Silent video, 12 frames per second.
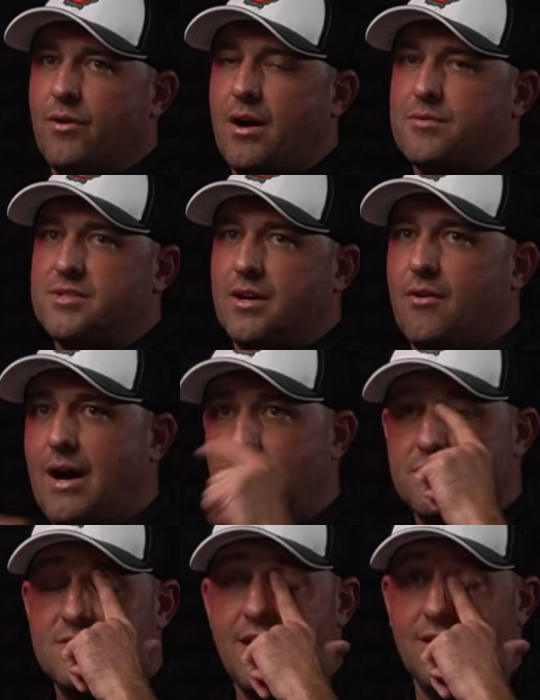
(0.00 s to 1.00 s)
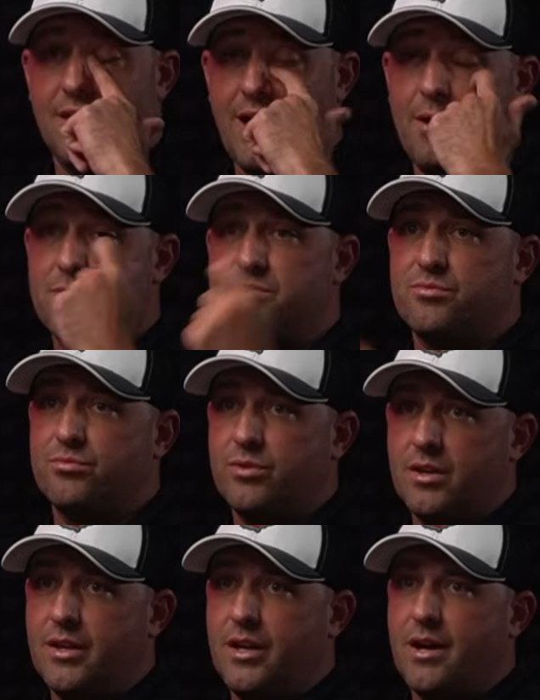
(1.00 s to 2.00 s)
when I was at Ohio State, like I was
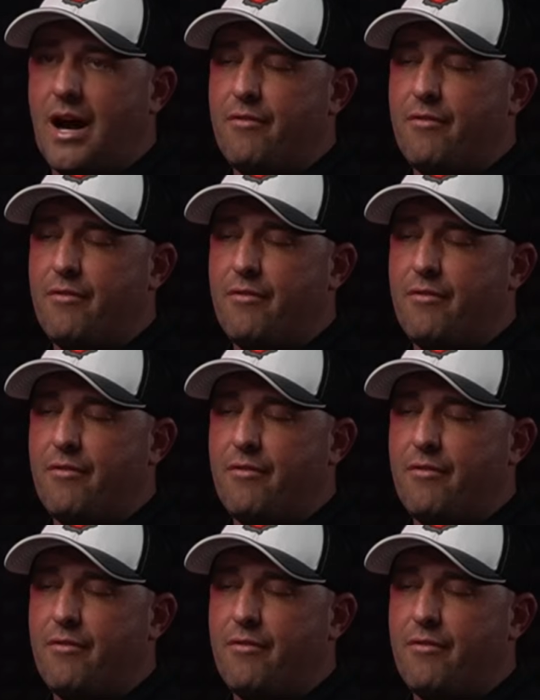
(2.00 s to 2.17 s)
really,